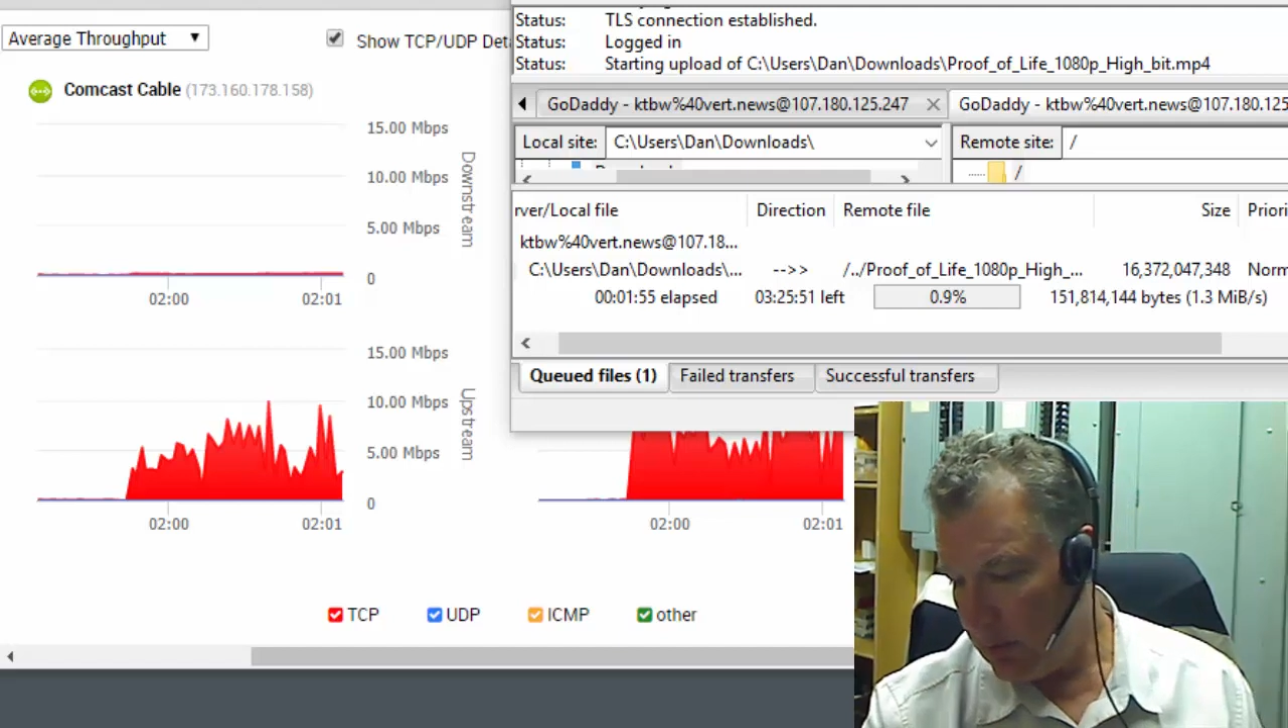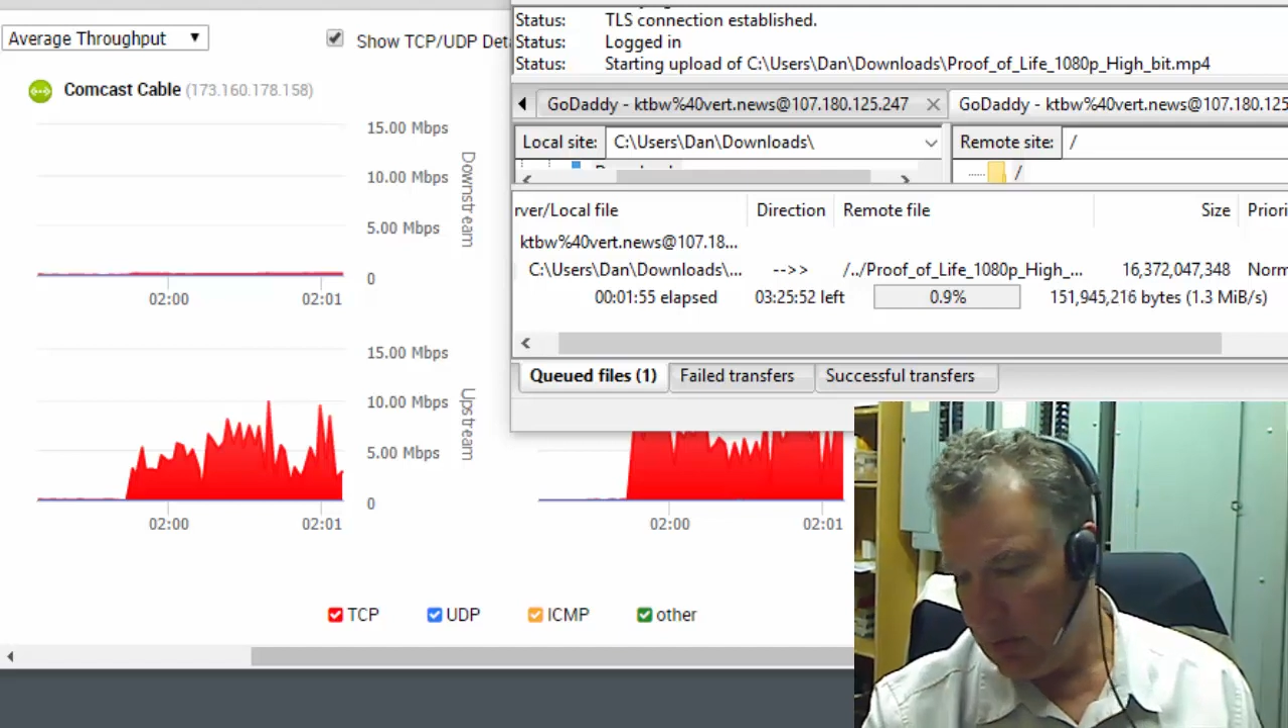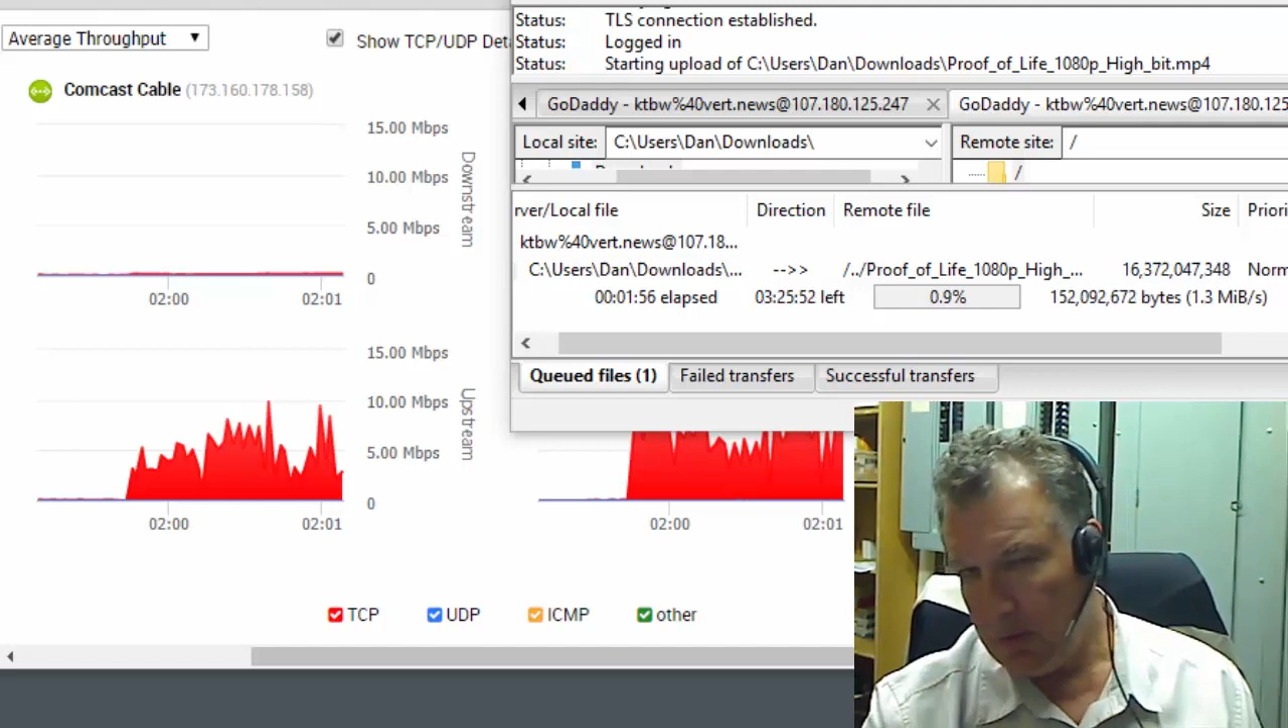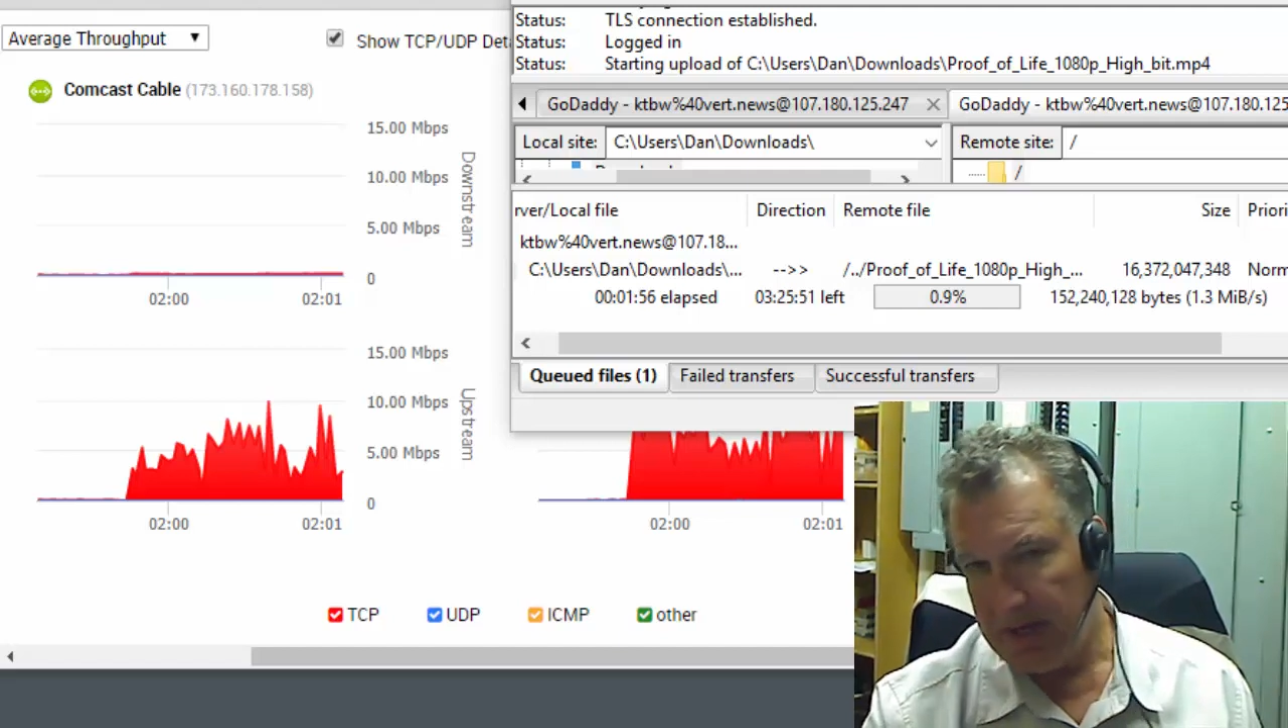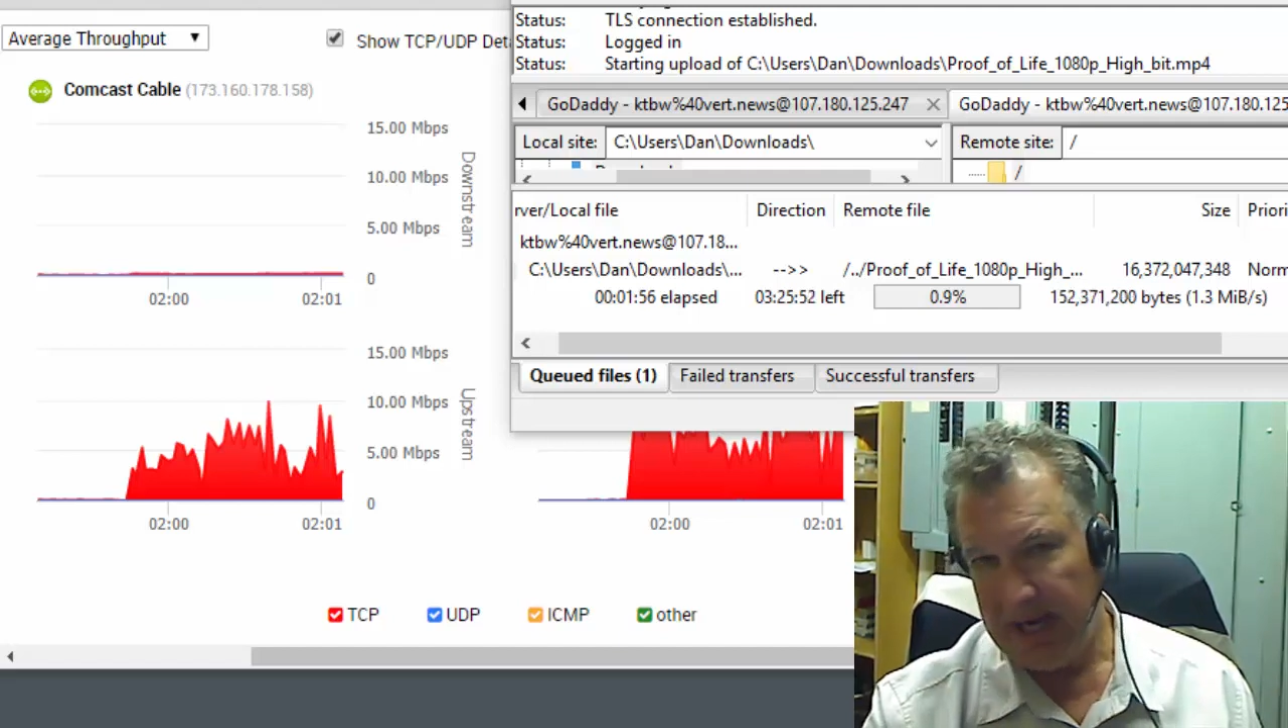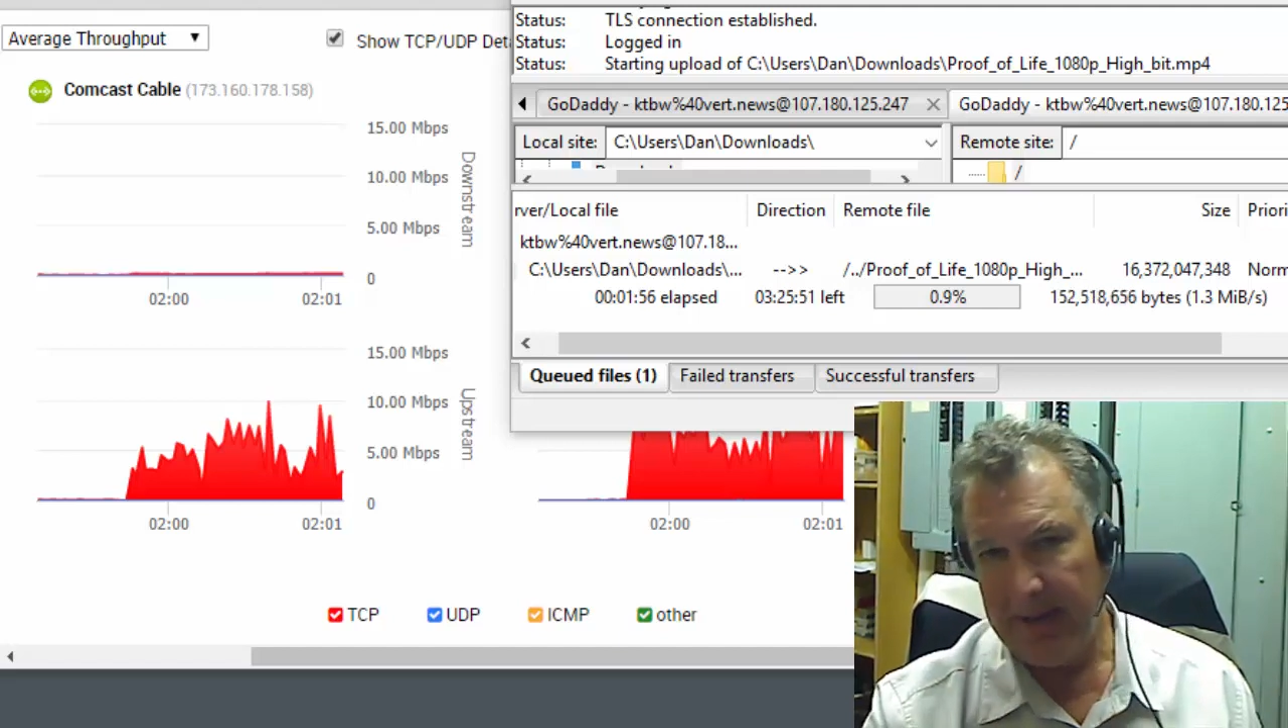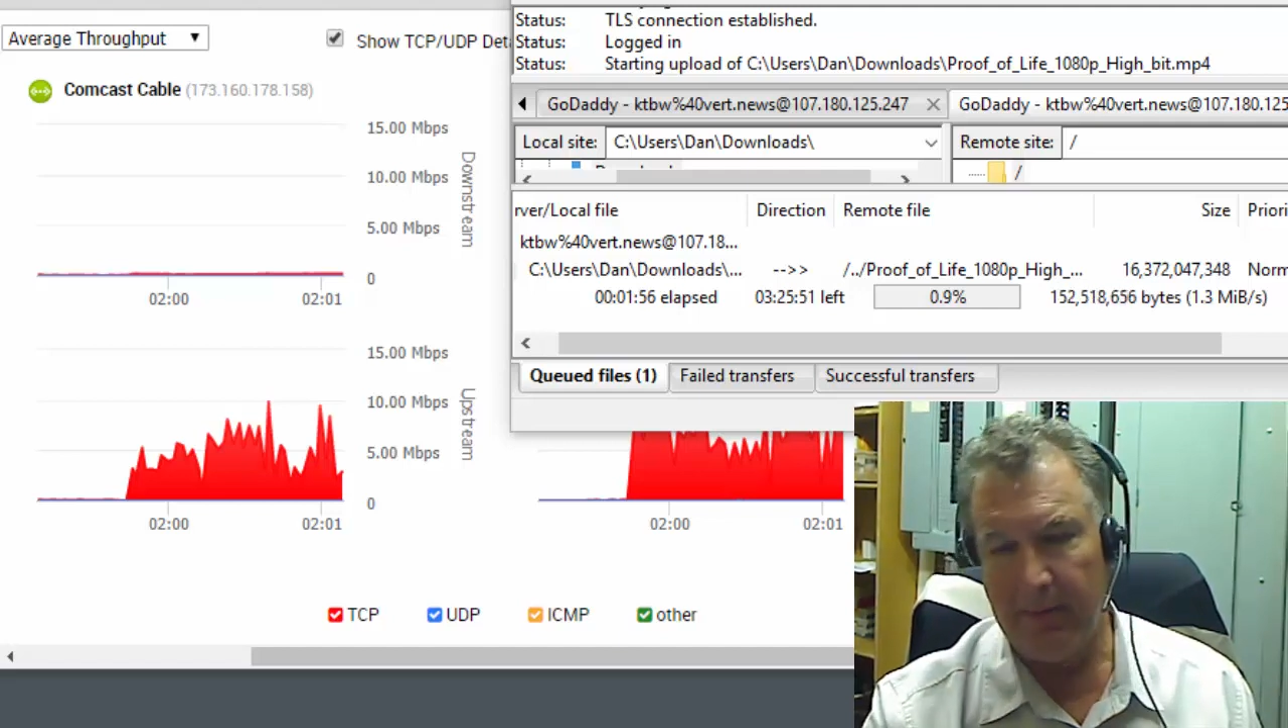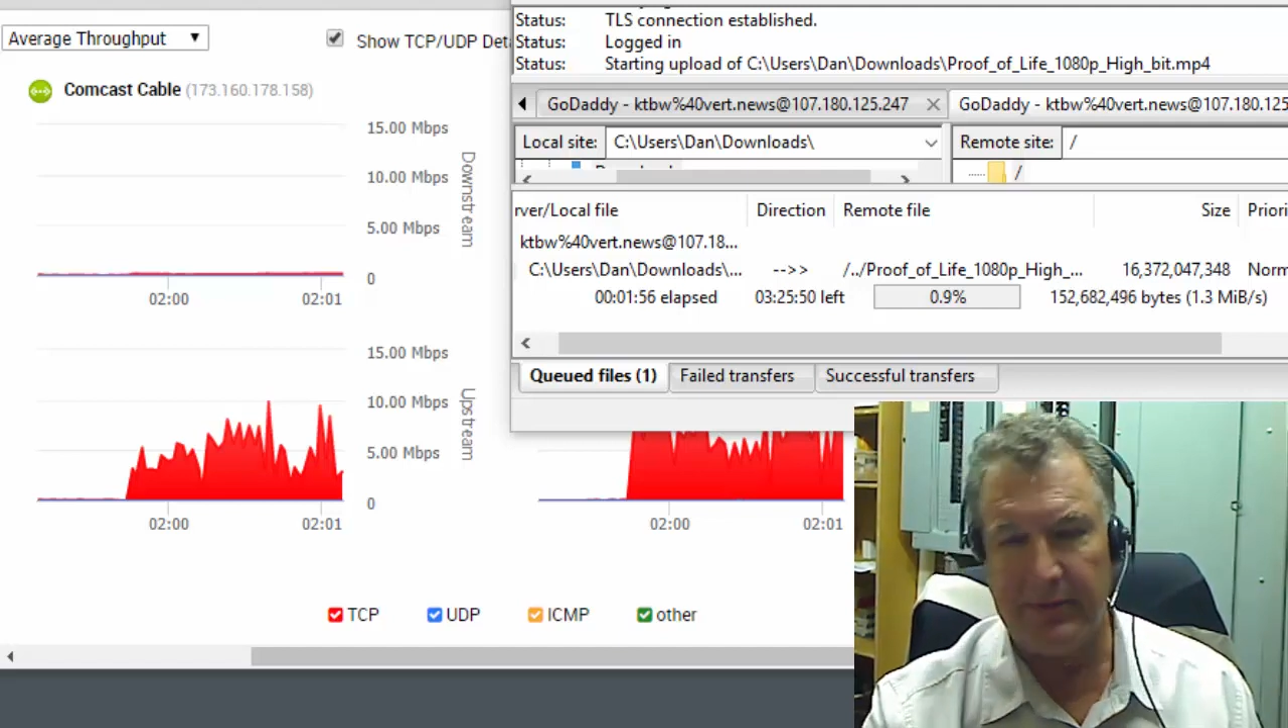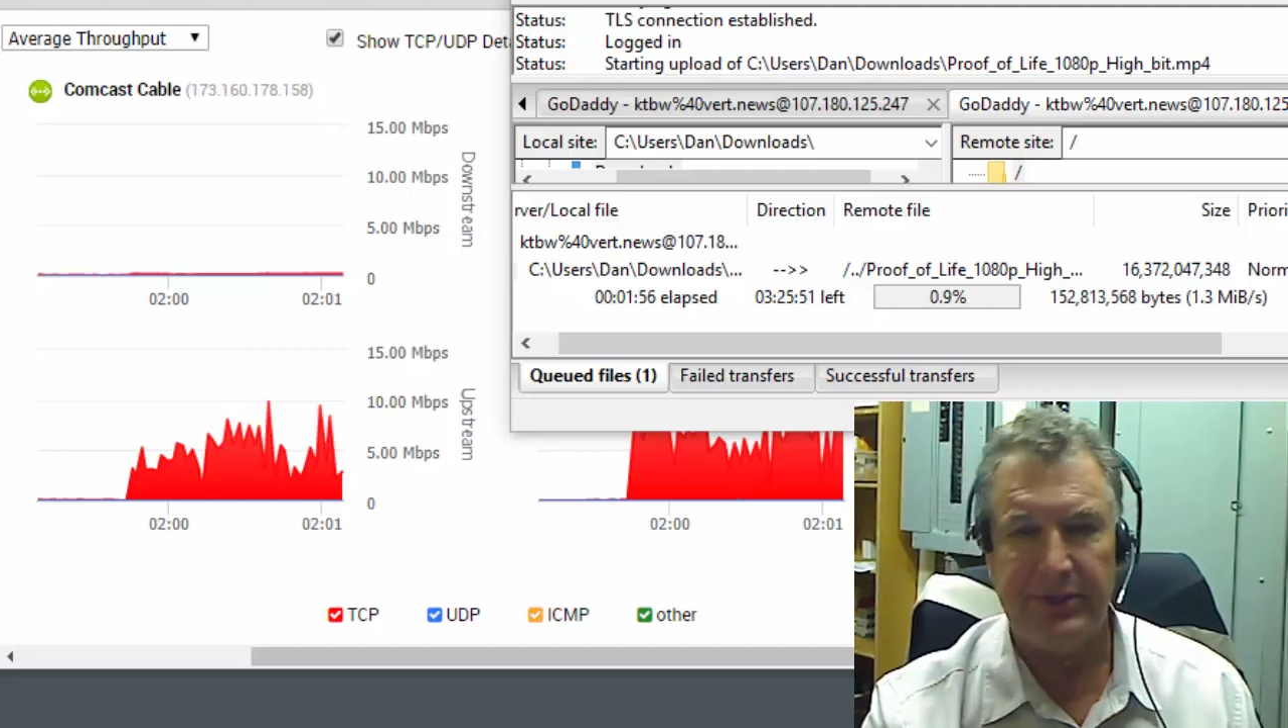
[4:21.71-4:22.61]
we're only able